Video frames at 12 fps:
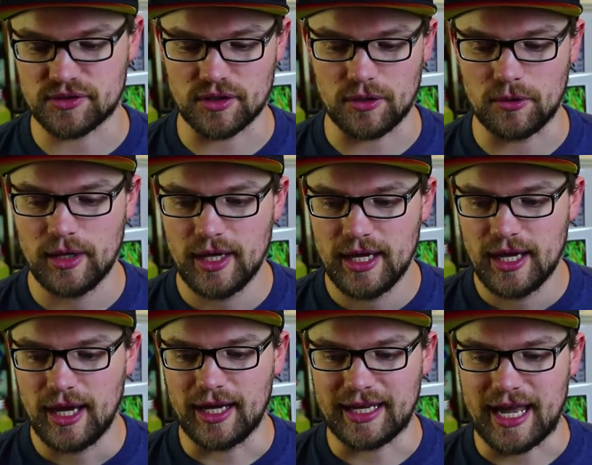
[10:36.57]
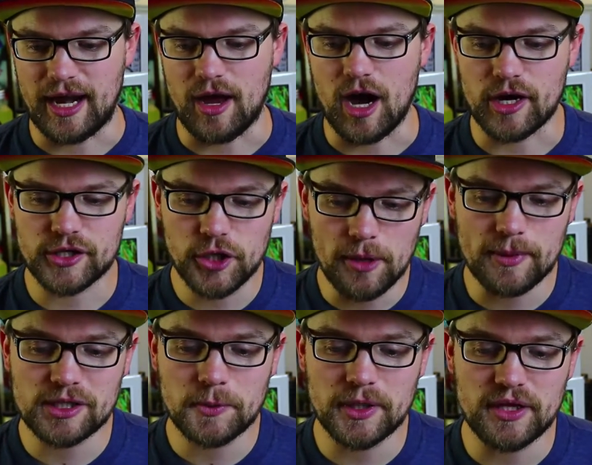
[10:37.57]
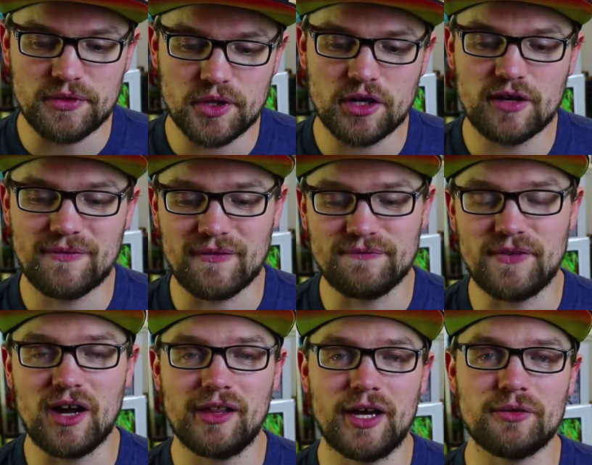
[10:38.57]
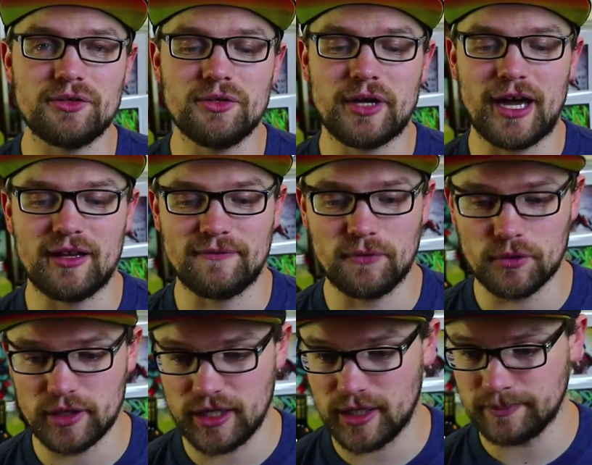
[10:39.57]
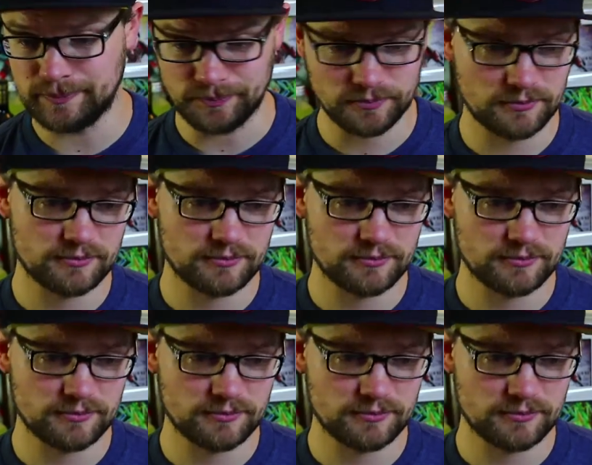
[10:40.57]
So again, October 23rd for Fallout New California.